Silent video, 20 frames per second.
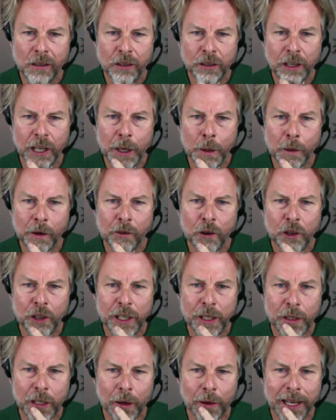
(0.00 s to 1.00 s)
So you'd have all
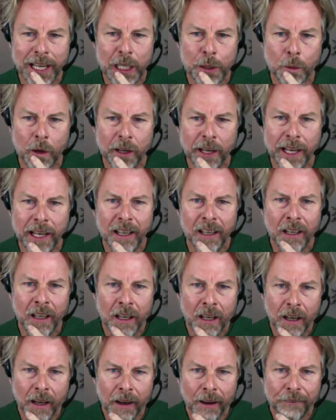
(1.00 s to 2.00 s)
seen. So here's one here
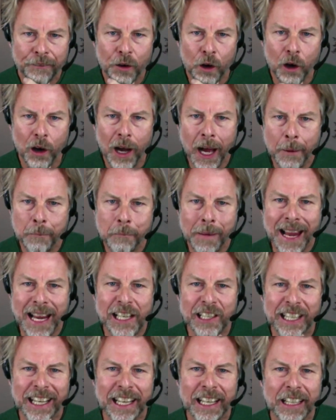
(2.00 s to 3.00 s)
for
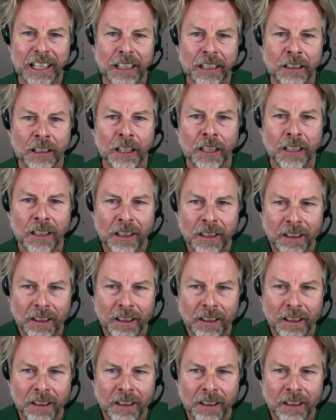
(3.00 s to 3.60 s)
amazing.